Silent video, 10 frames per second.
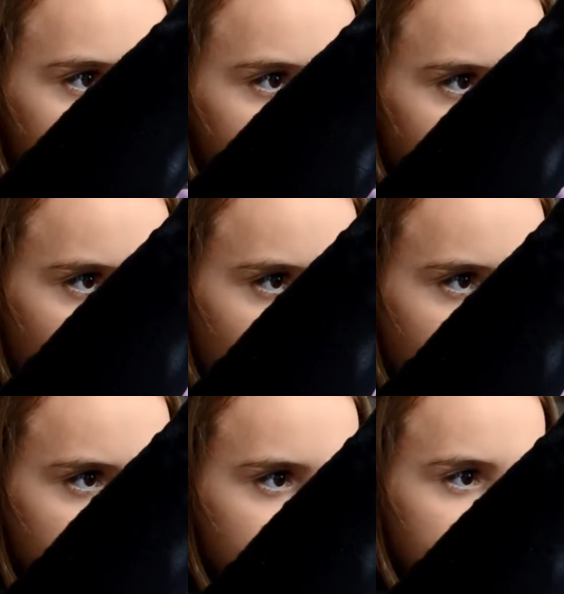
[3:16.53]
a little
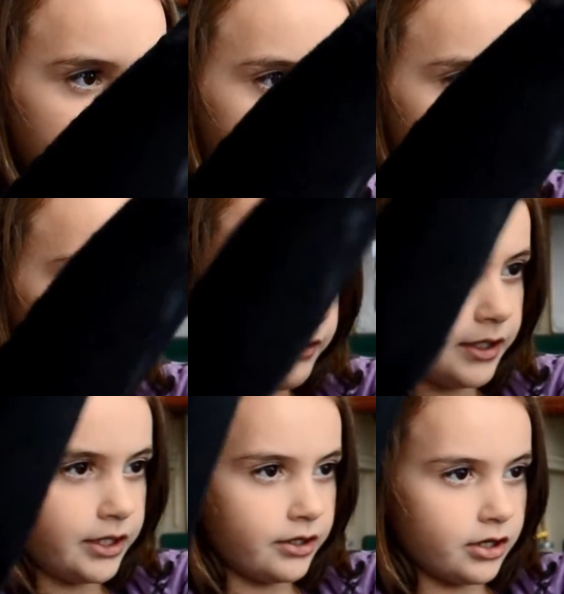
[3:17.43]
while and then you
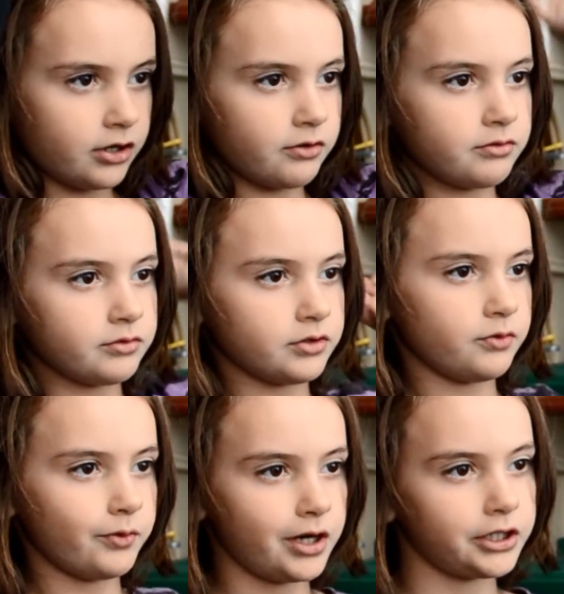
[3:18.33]
let it go. The
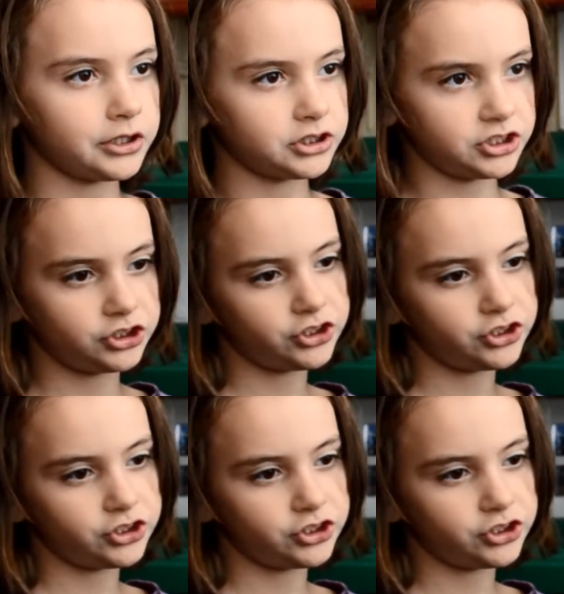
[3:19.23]
water just